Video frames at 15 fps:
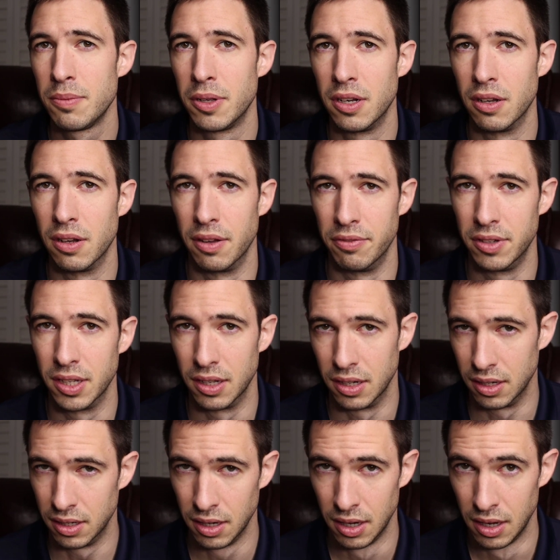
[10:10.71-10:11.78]
I know I've
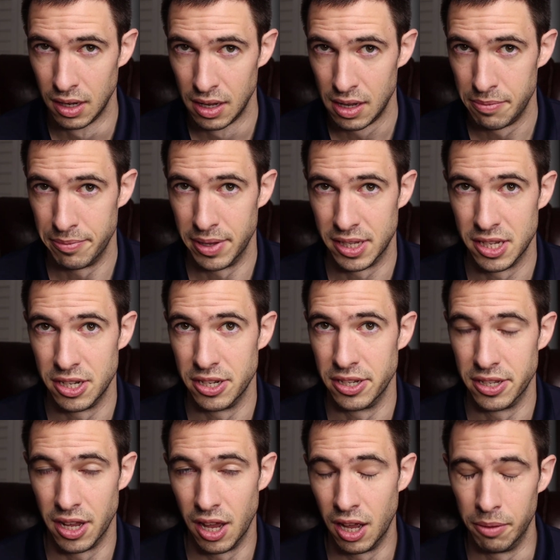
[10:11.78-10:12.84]
done
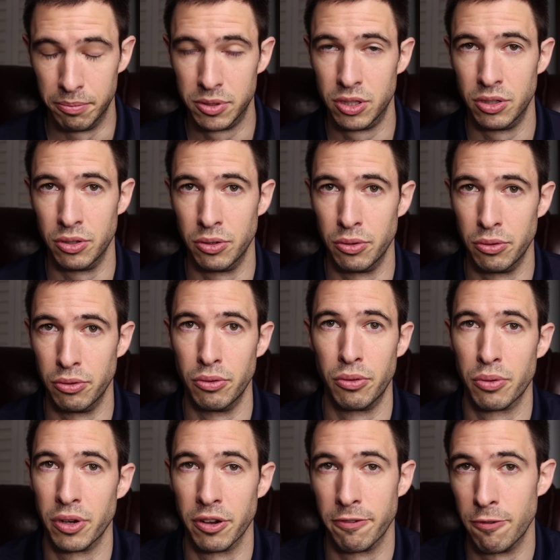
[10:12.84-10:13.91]
messages up to
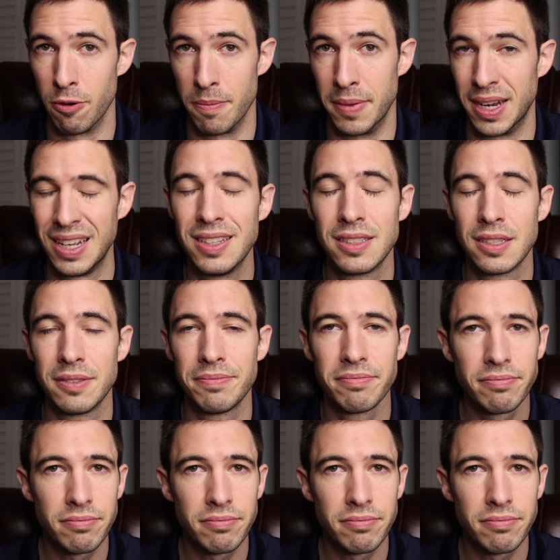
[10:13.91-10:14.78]
3 or 4 minutes.